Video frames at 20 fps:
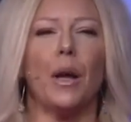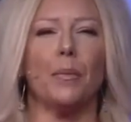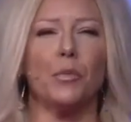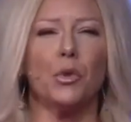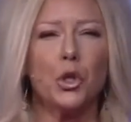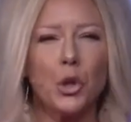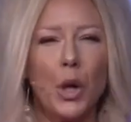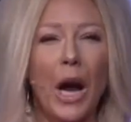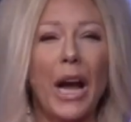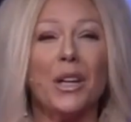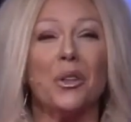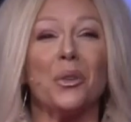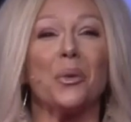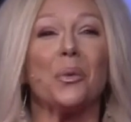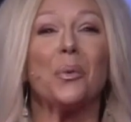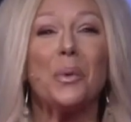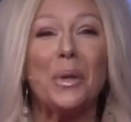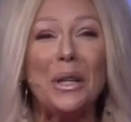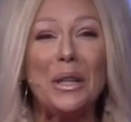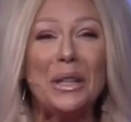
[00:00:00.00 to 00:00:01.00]
I'm
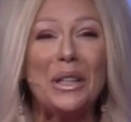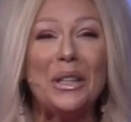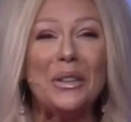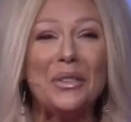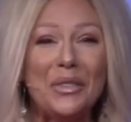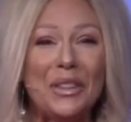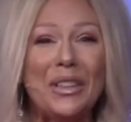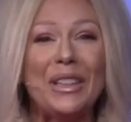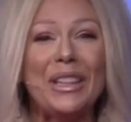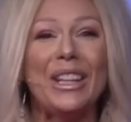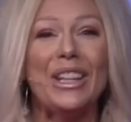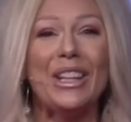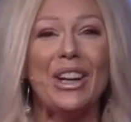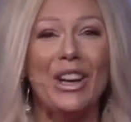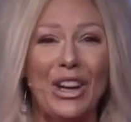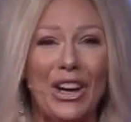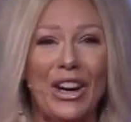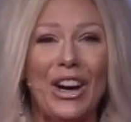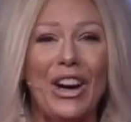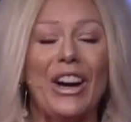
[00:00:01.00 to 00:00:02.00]
trying really, really
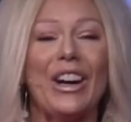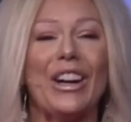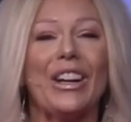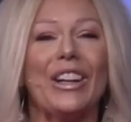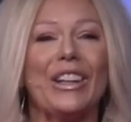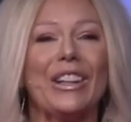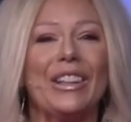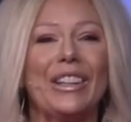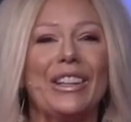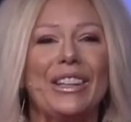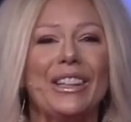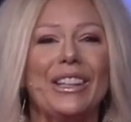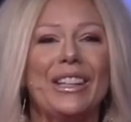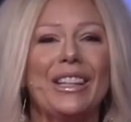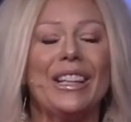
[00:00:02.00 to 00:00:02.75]
hard